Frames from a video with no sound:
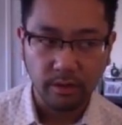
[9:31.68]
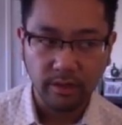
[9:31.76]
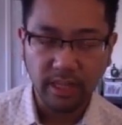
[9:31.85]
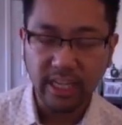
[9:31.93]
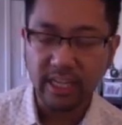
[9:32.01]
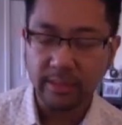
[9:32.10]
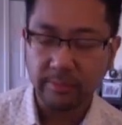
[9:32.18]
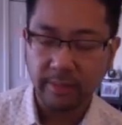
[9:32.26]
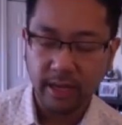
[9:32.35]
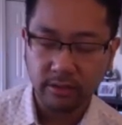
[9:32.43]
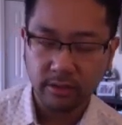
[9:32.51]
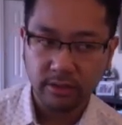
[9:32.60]
thinking
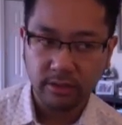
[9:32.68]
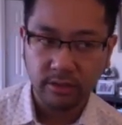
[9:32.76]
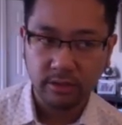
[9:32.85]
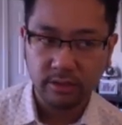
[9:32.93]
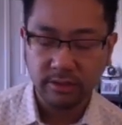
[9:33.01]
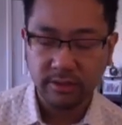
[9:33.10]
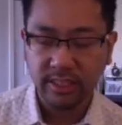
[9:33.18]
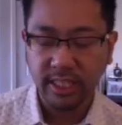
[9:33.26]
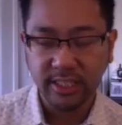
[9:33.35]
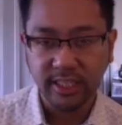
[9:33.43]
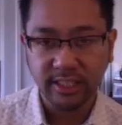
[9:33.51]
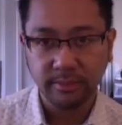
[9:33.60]
about students'
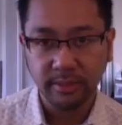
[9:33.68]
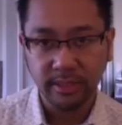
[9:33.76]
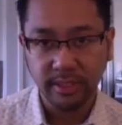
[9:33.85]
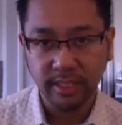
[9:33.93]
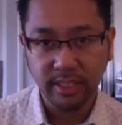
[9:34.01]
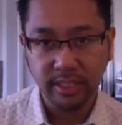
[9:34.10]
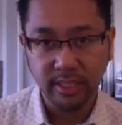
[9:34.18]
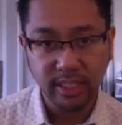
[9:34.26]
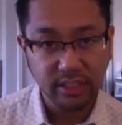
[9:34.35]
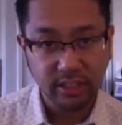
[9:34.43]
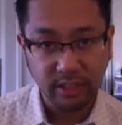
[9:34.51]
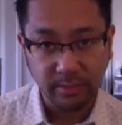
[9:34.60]
accessibility to
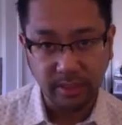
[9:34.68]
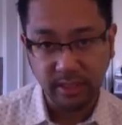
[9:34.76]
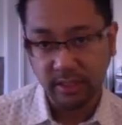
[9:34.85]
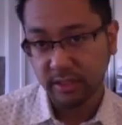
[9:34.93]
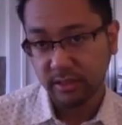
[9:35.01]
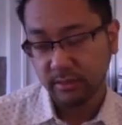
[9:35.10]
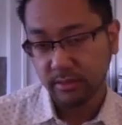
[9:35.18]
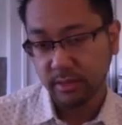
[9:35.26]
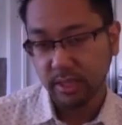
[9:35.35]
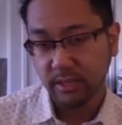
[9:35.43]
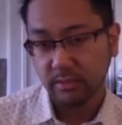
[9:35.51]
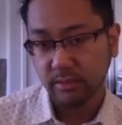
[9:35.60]
instruments.
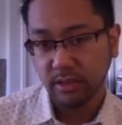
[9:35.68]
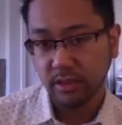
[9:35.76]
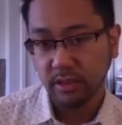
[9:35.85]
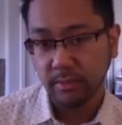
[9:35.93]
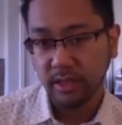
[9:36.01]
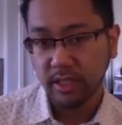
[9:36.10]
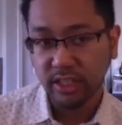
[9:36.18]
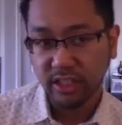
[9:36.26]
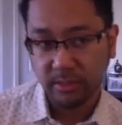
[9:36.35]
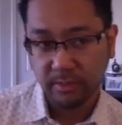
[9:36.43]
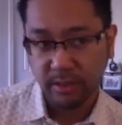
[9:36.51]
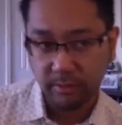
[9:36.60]
We talk about
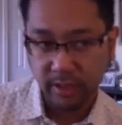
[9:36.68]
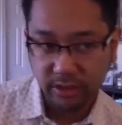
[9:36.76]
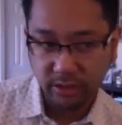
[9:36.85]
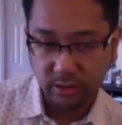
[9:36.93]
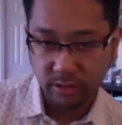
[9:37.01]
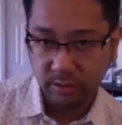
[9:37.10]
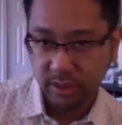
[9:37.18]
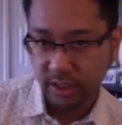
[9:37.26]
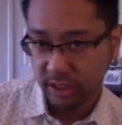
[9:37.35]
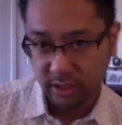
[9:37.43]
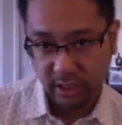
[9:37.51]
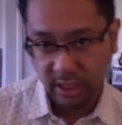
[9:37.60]
instrument rental, which
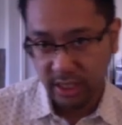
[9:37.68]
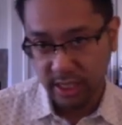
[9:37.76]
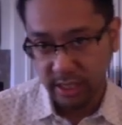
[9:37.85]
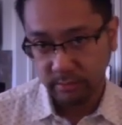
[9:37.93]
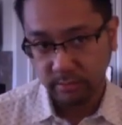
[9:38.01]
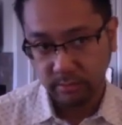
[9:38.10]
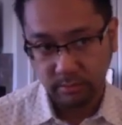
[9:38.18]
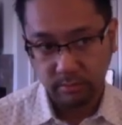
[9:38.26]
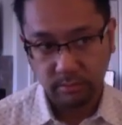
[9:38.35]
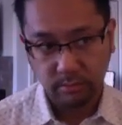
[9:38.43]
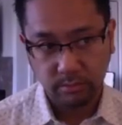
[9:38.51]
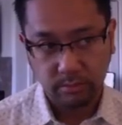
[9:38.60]
is nothing
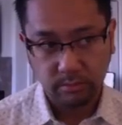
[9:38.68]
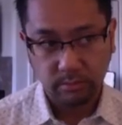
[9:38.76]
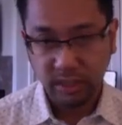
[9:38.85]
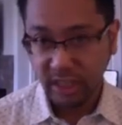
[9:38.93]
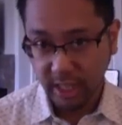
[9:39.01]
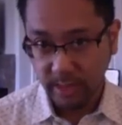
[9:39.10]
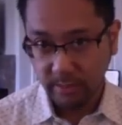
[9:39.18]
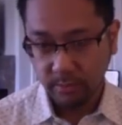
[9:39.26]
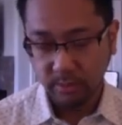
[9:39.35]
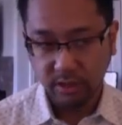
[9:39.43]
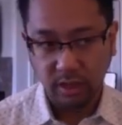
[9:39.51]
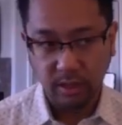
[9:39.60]
cheap.
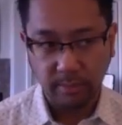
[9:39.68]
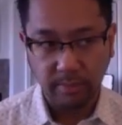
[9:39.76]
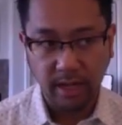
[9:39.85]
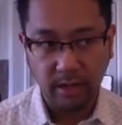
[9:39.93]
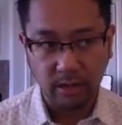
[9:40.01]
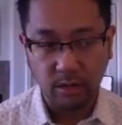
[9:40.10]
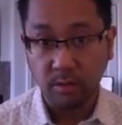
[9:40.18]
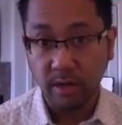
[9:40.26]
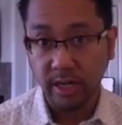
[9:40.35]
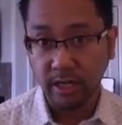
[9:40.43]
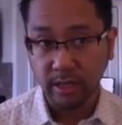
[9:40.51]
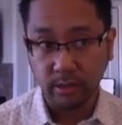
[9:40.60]
We talk about
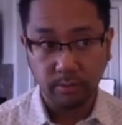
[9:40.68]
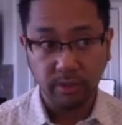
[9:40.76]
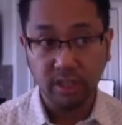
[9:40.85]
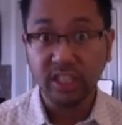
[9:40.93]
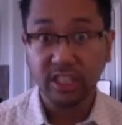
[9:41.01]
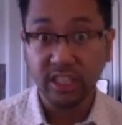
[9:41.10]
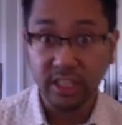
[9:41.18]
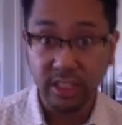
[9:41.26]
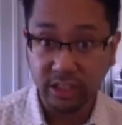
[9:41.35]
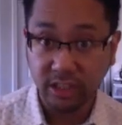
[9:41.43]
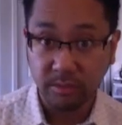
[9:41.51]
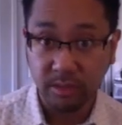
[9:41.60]
acquiring or purchasing an
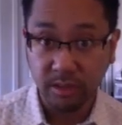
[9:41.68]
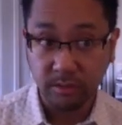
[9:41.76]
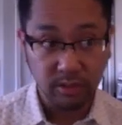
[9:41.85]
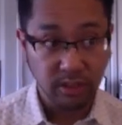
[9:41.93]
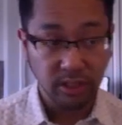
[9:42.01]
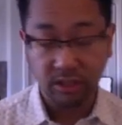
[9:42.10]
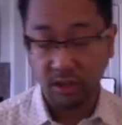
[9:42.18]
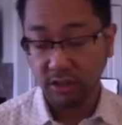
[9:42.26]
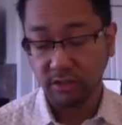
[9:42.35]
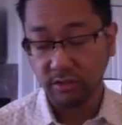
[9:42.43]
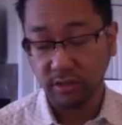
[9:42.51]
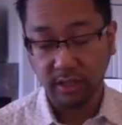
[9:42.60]
instrument, which is
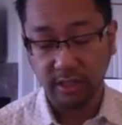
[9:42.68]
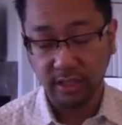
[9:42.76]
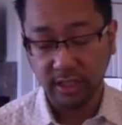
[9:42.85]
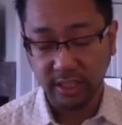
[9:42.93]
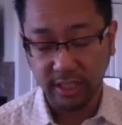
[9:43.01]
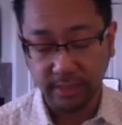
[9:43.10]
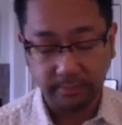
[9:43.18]
also nothing cheap.